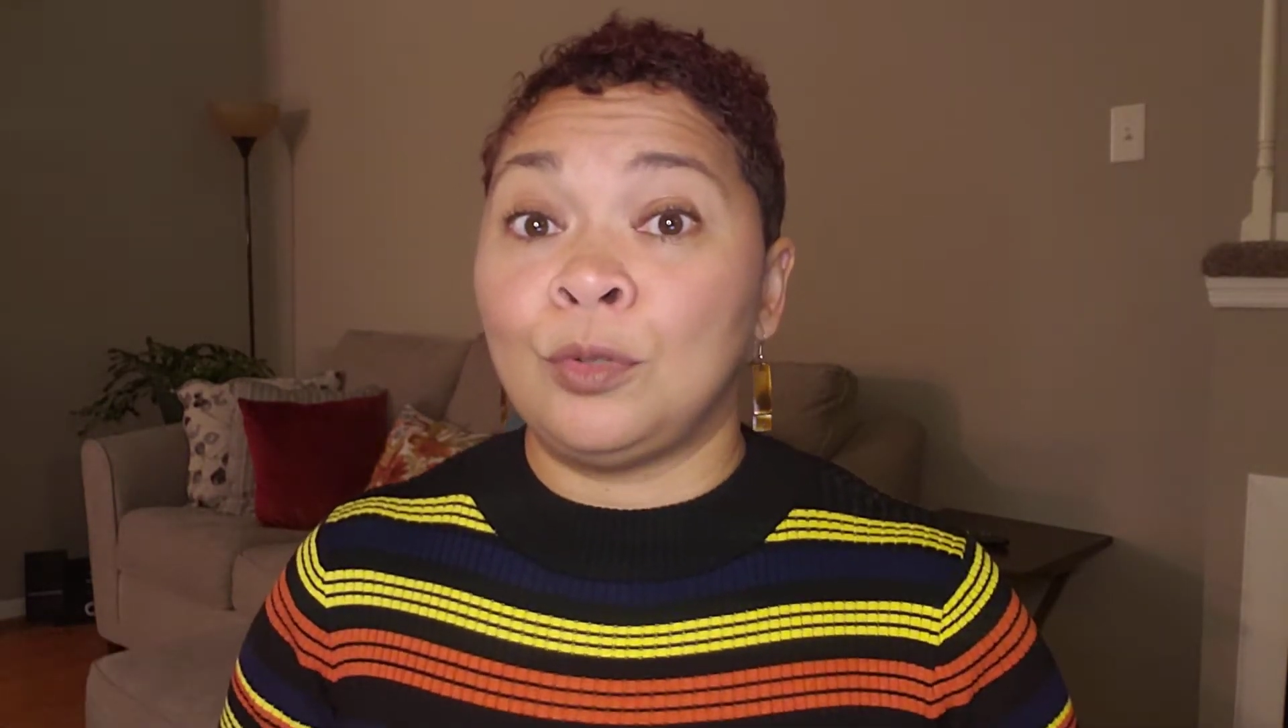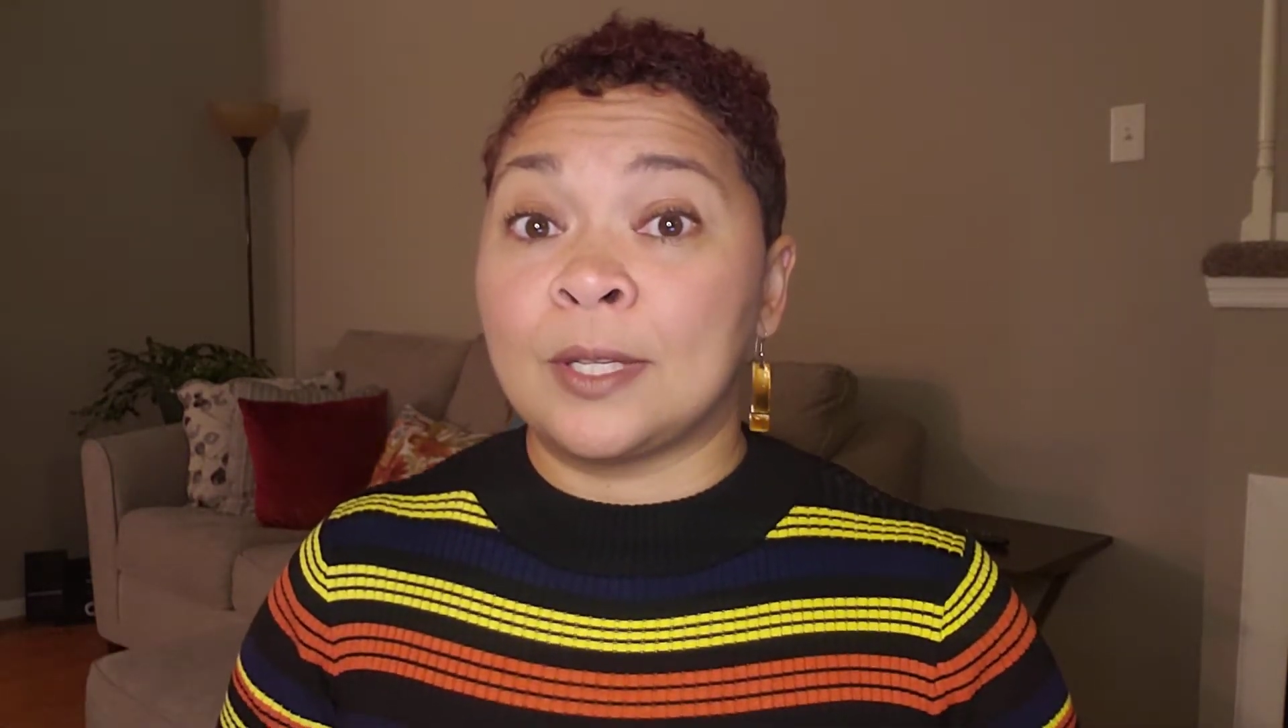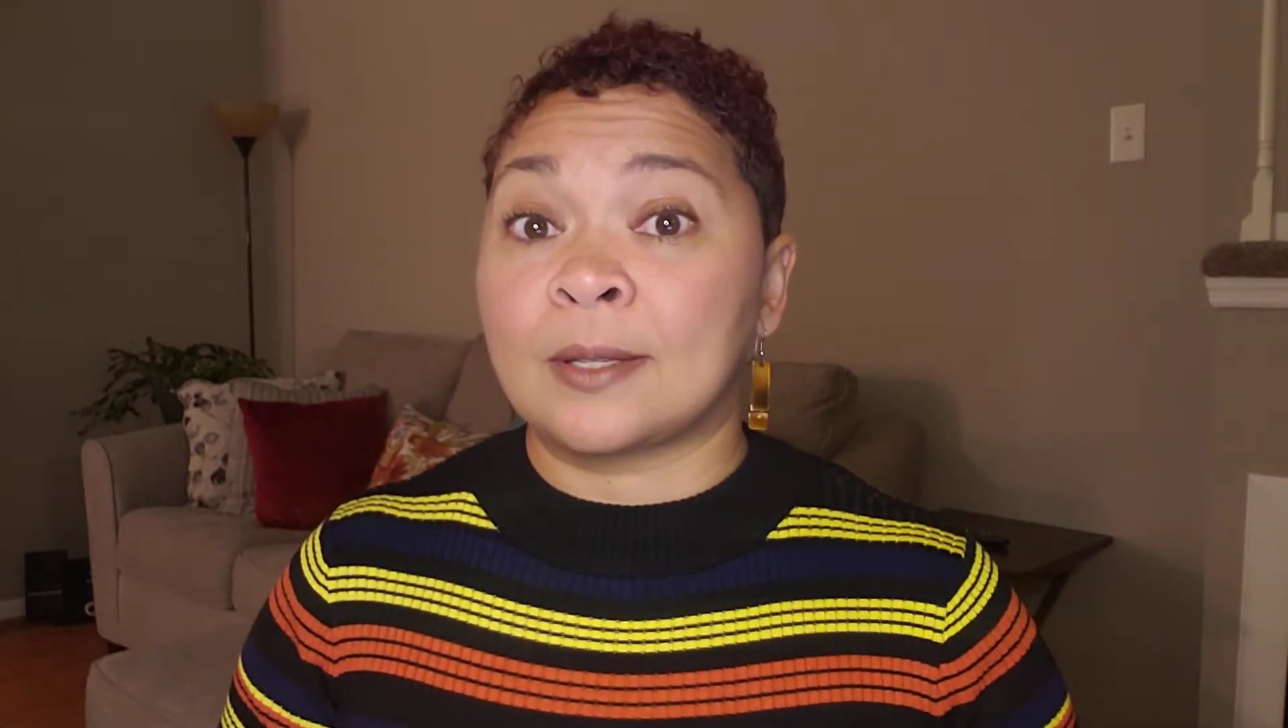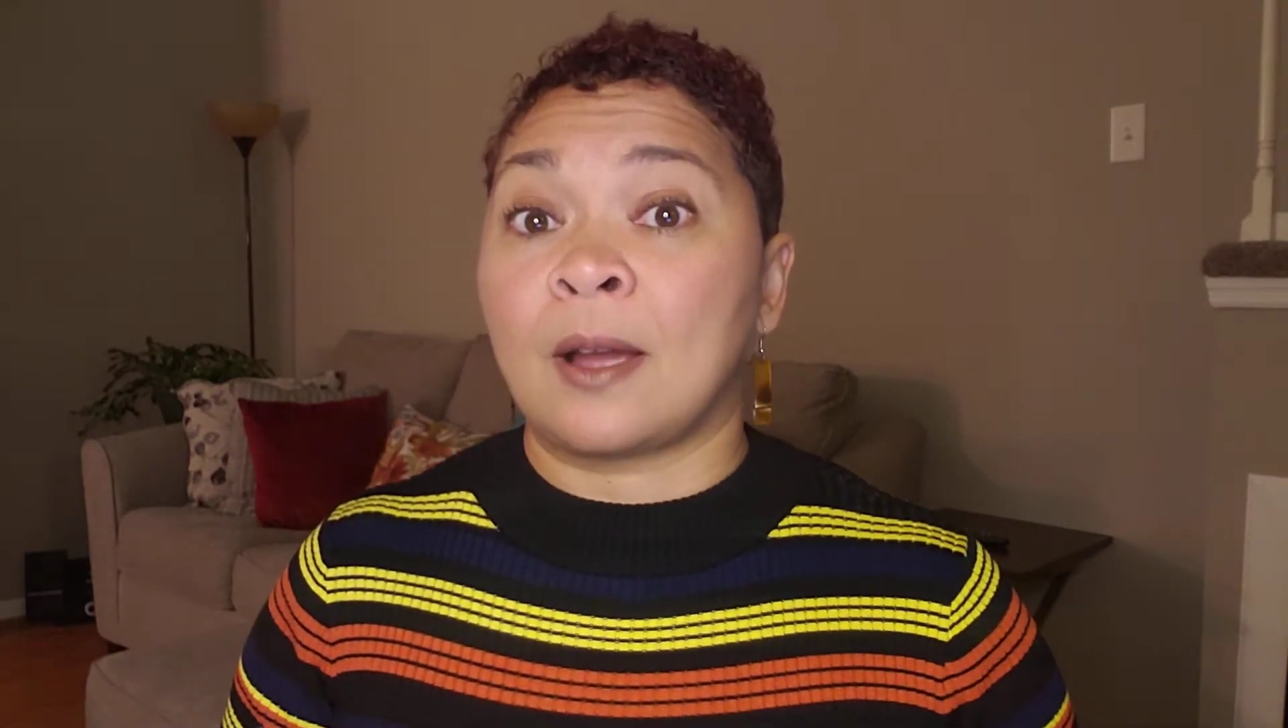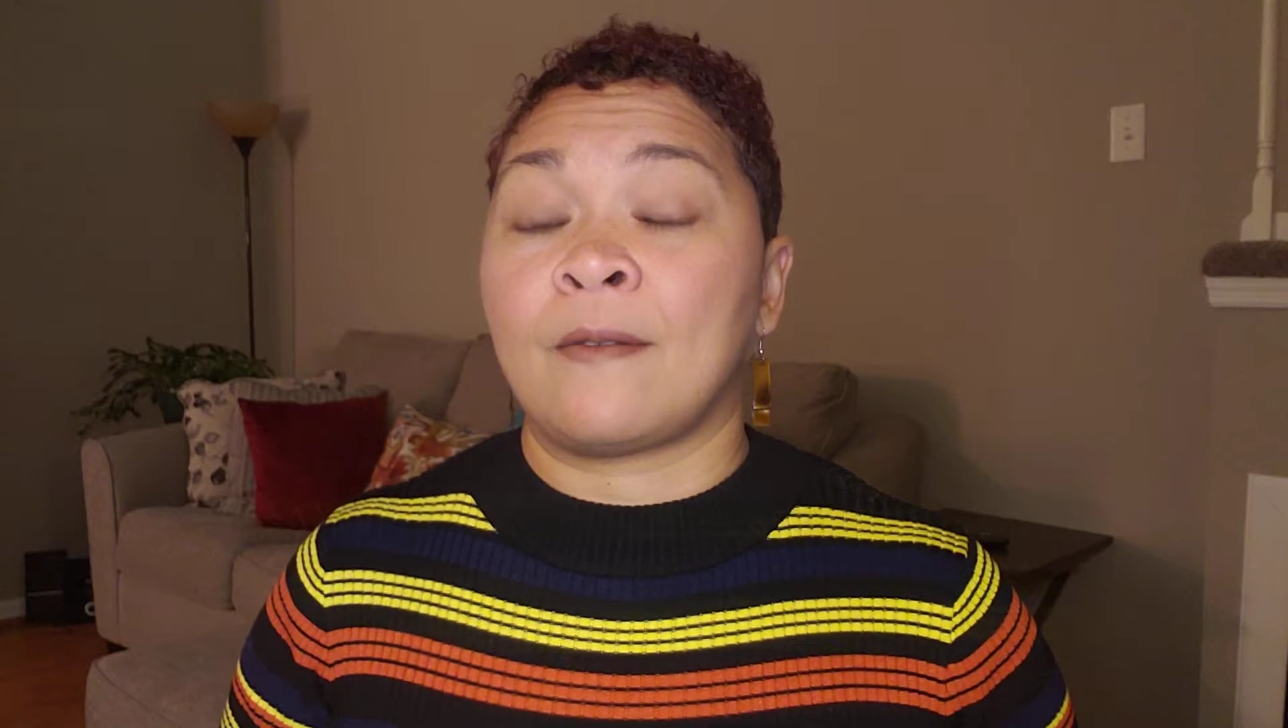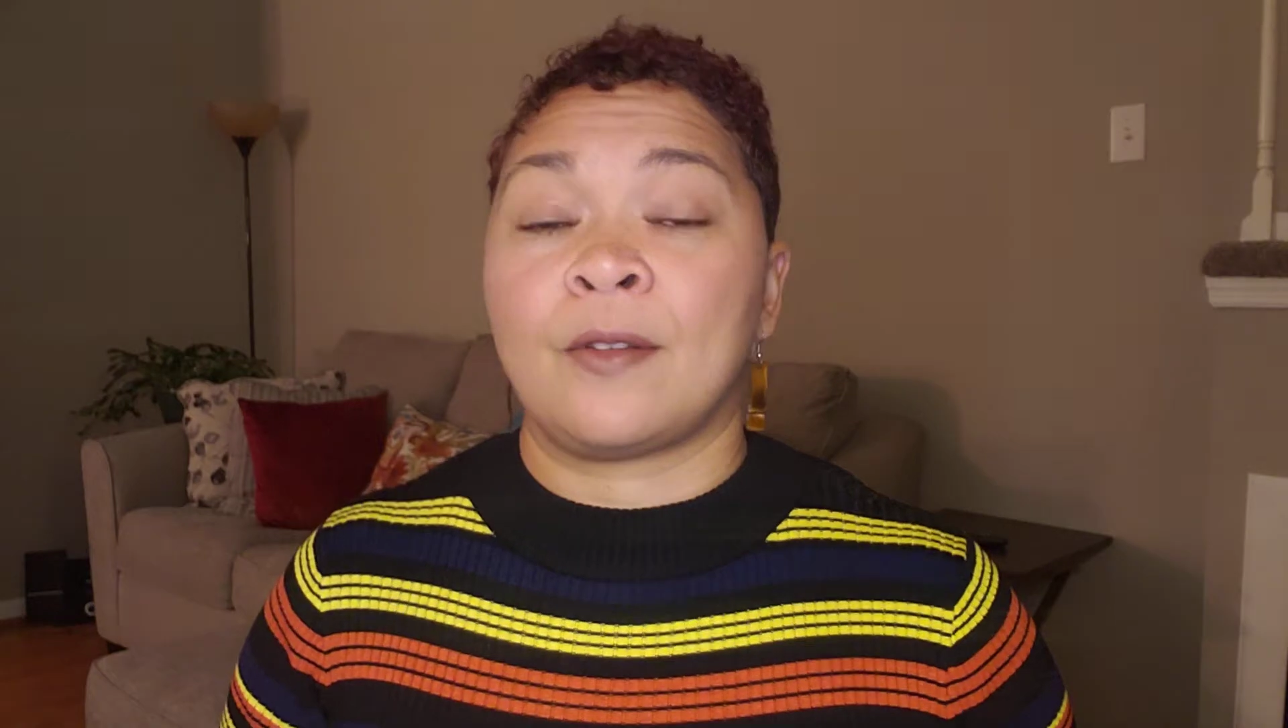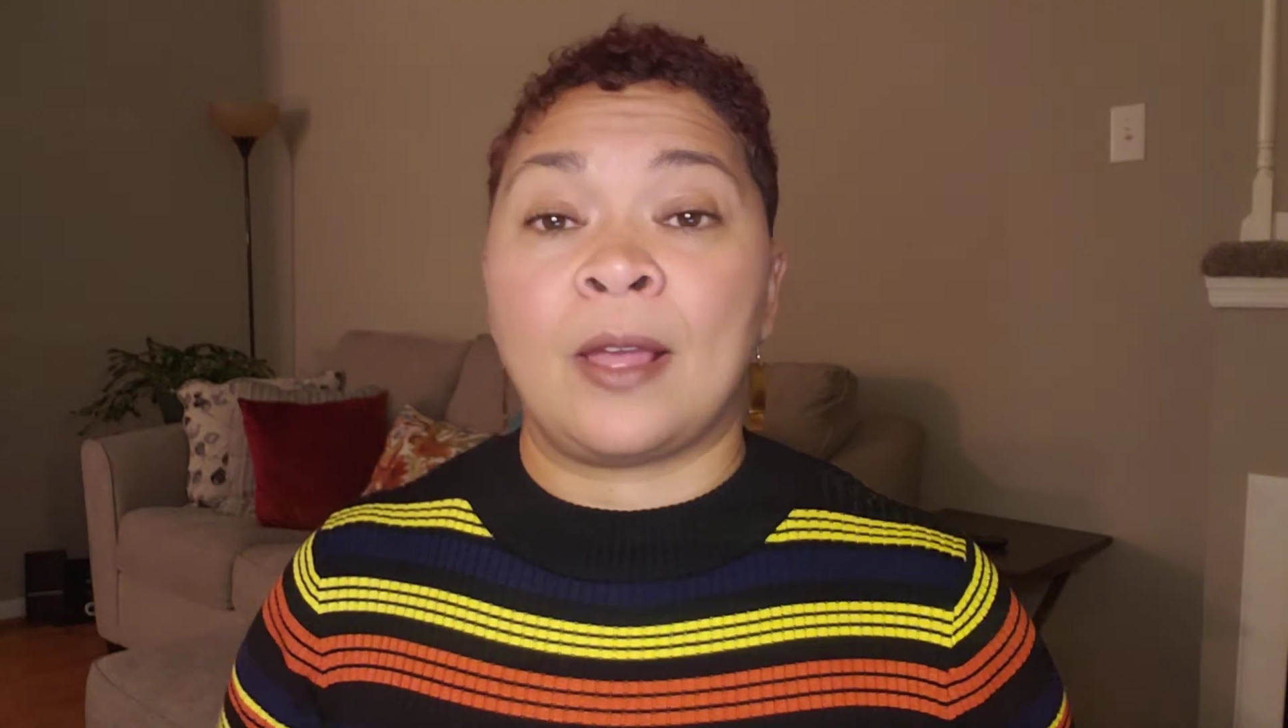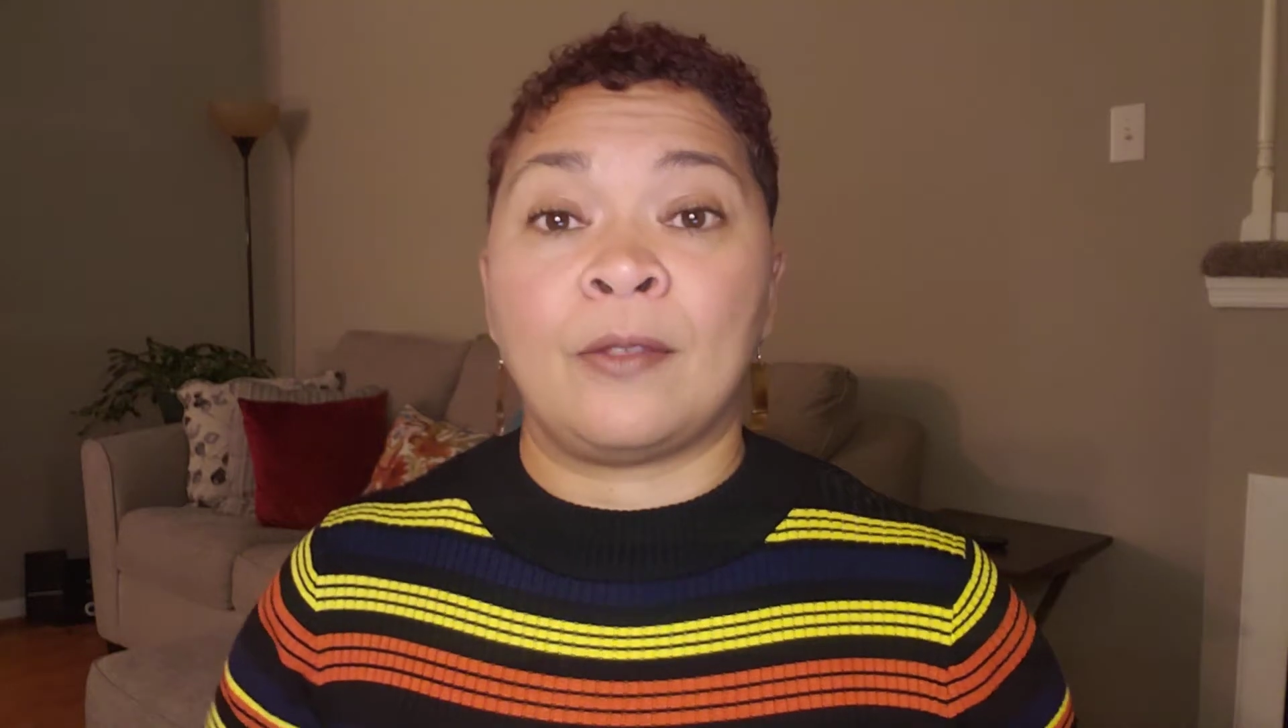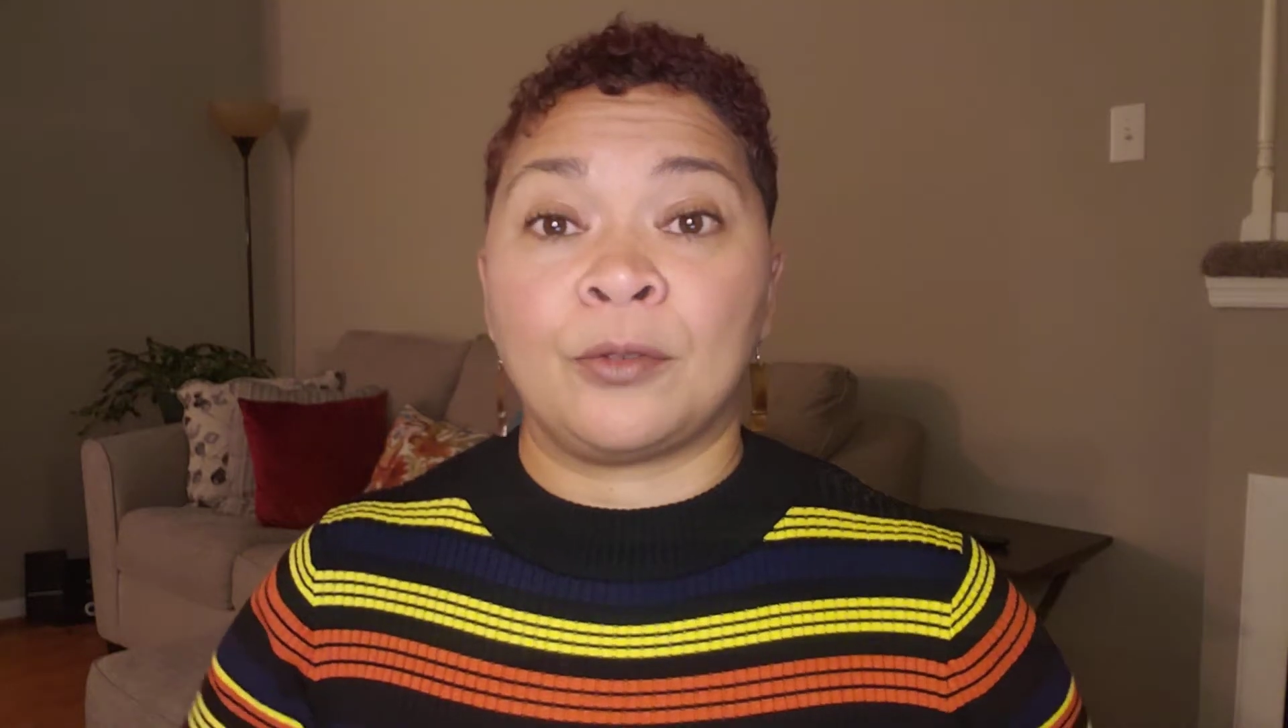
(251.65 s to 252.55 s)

discover that